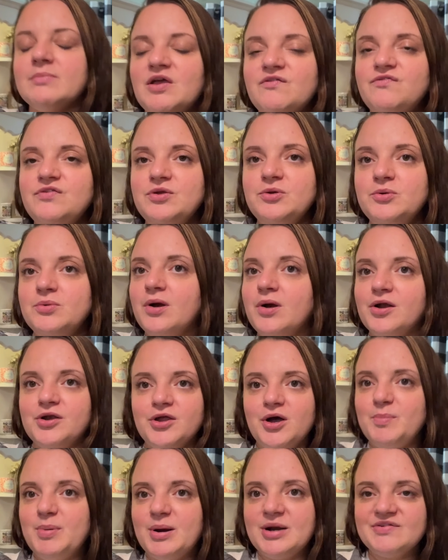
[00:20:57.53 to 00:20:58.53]
if you are
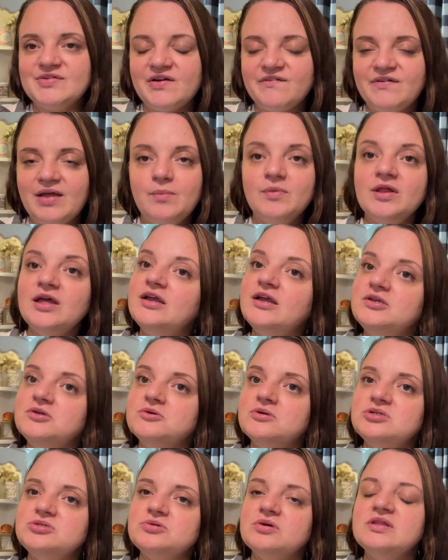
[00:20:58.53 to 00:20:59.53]
not part of our family and
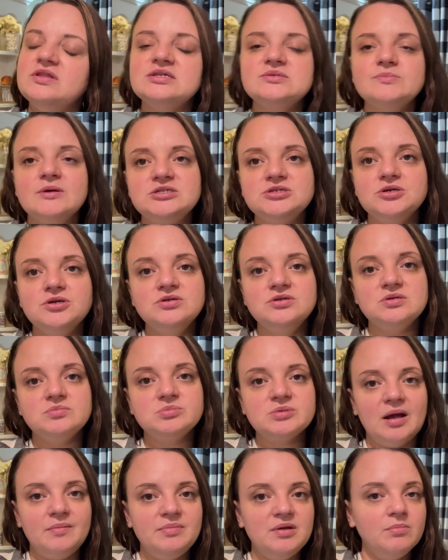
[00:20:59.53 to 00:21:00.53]
you enjoy this, make sure you
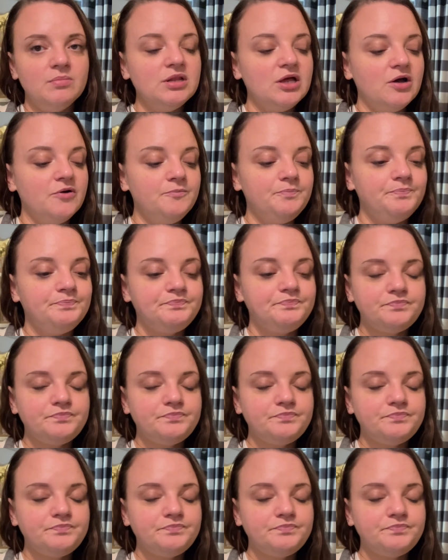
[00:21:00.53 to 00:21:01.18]
subscribe down below.